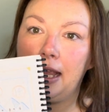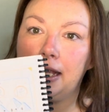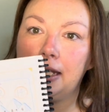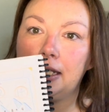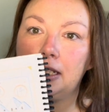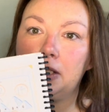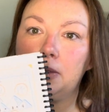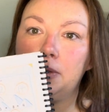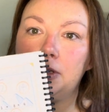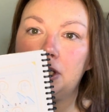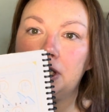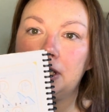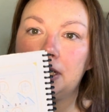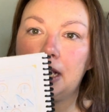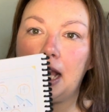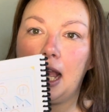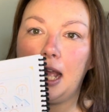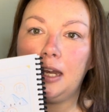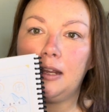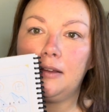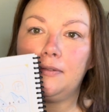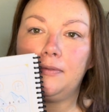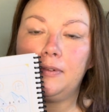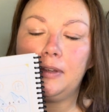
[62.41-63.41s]
And so
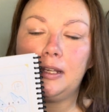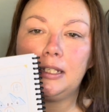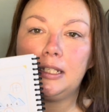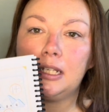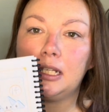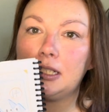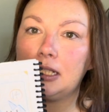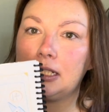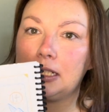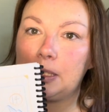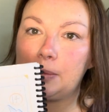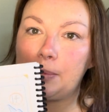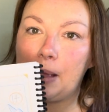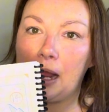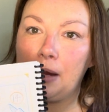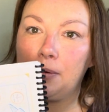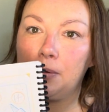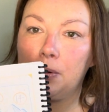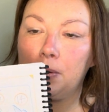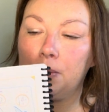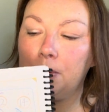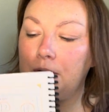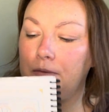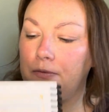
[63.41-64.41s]
it does a spiral
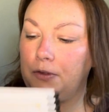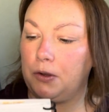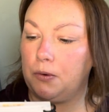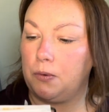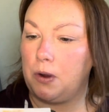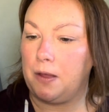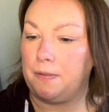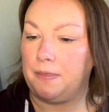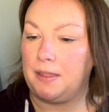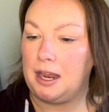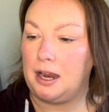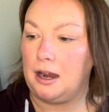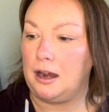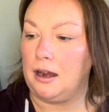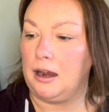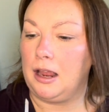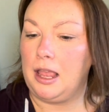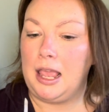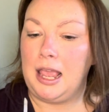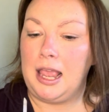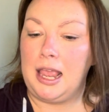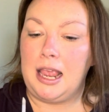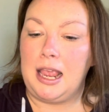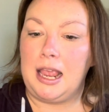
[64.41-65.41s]
review on there.
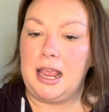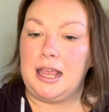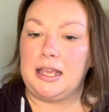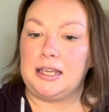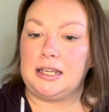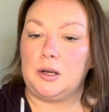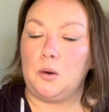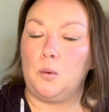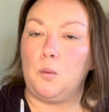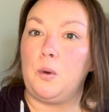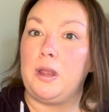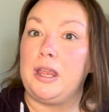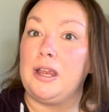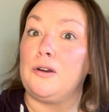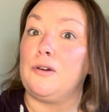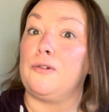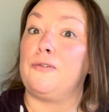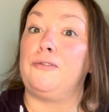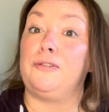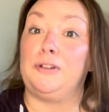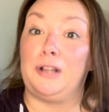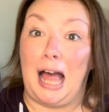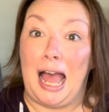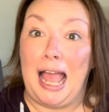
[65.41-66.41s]
We are
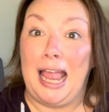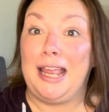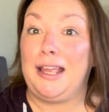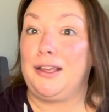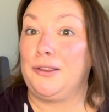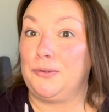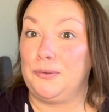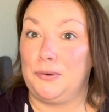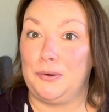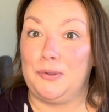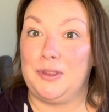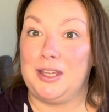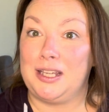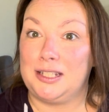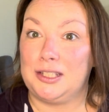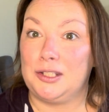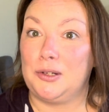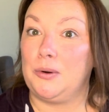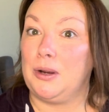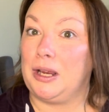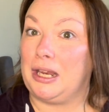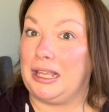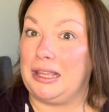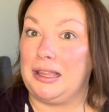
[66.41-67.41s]
flying through this
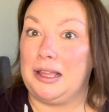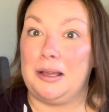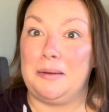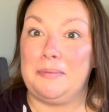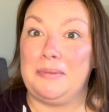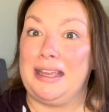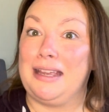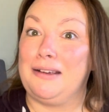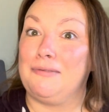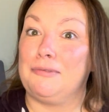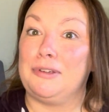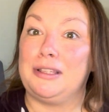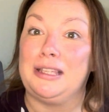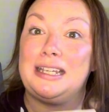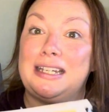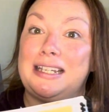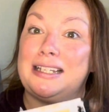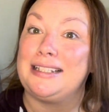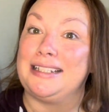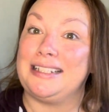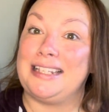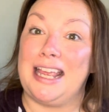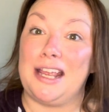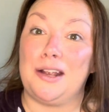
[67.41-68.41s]
curriculum. It really
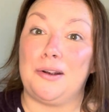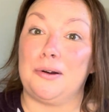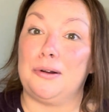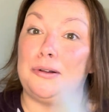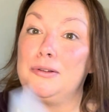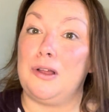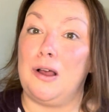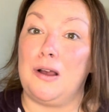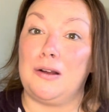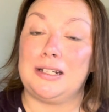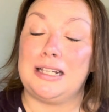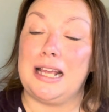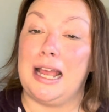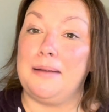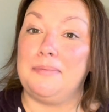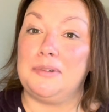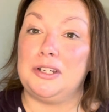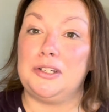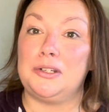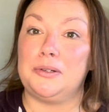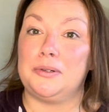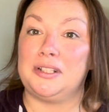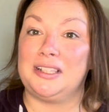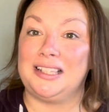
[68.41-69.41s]
doesn't take her a long time to
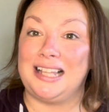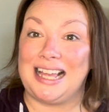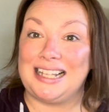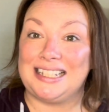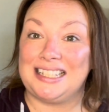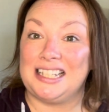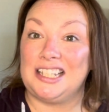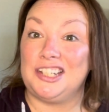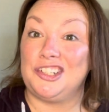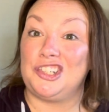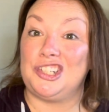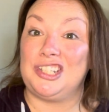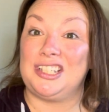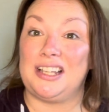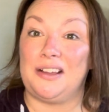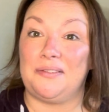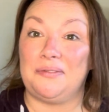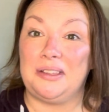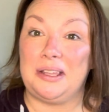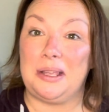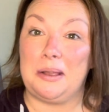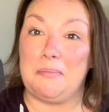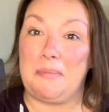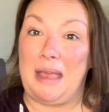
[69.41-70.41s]
do a lesson. She's
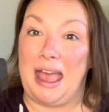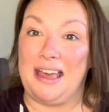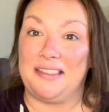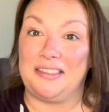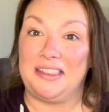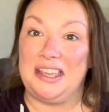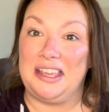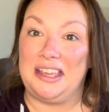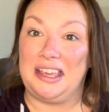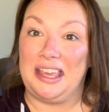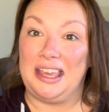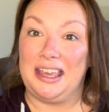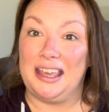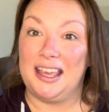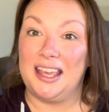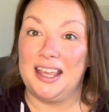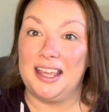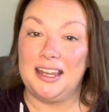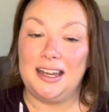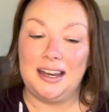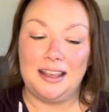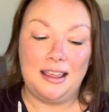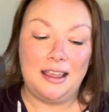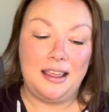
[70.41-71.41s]
definitely a mathy
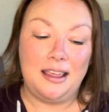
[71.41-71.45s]
kid.